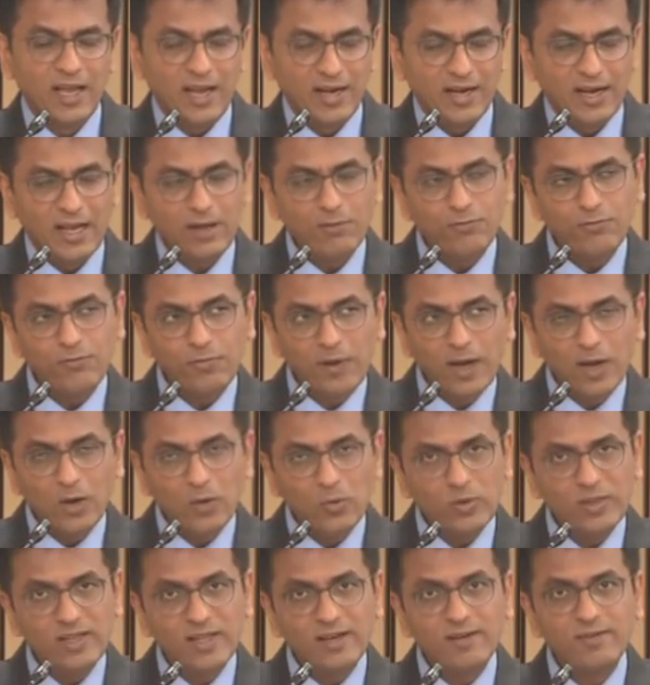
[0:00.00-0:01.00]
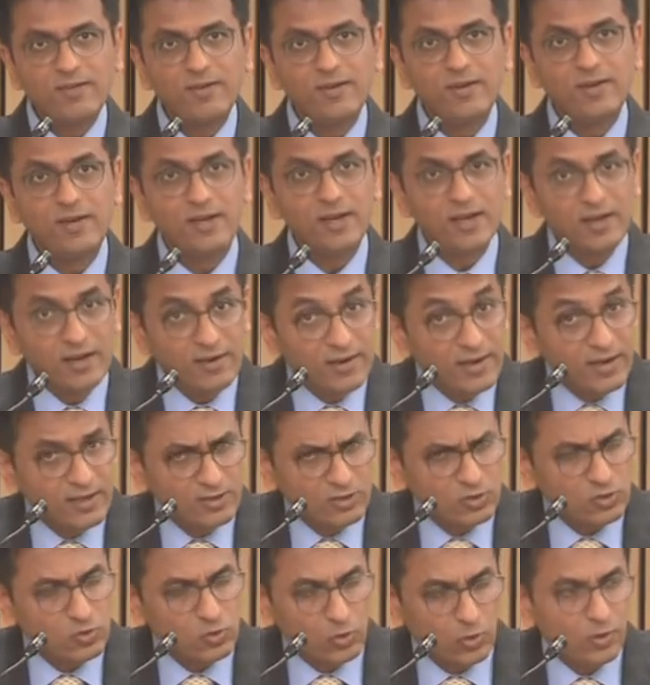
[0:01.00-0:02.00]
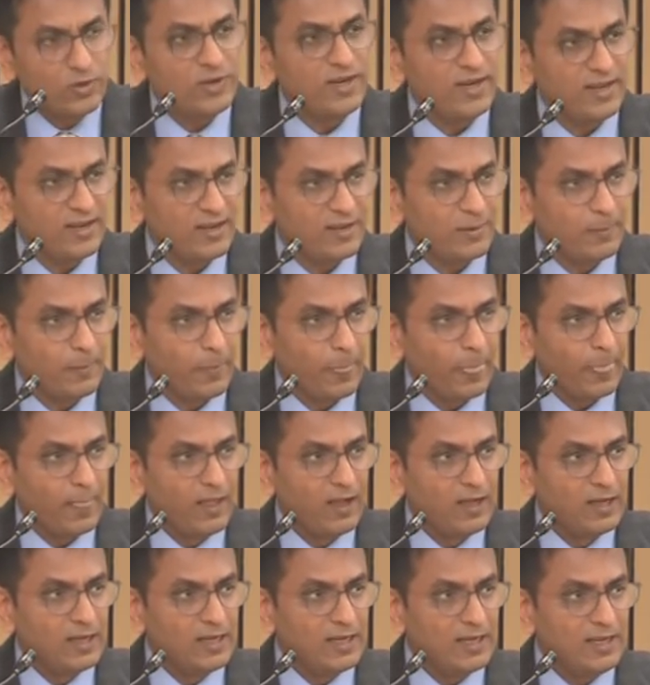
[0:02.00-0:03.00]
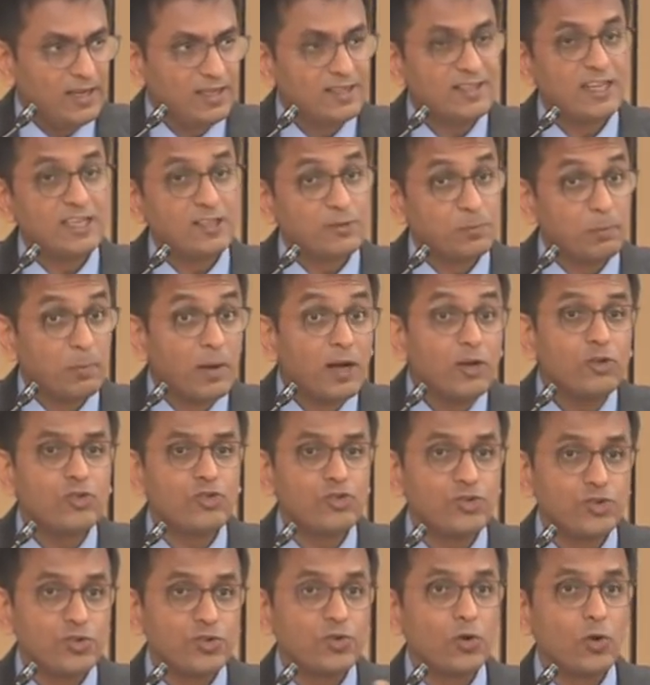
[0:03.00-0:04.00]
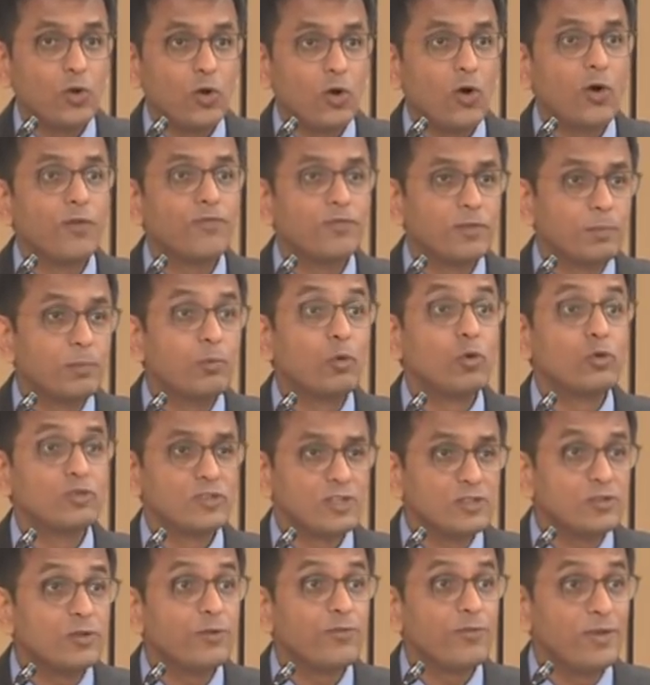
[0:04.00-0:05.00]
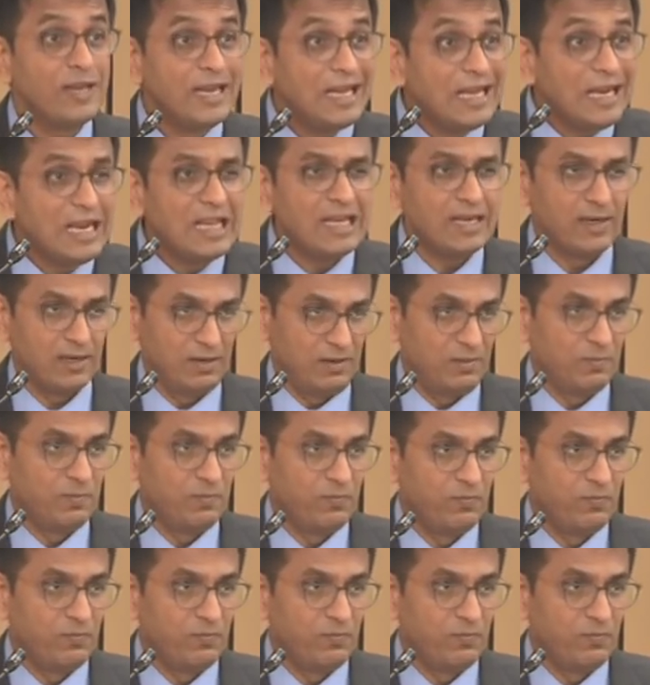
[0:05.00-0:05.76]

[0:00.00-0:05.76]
And I've found that hearing a story is as much of the process of healing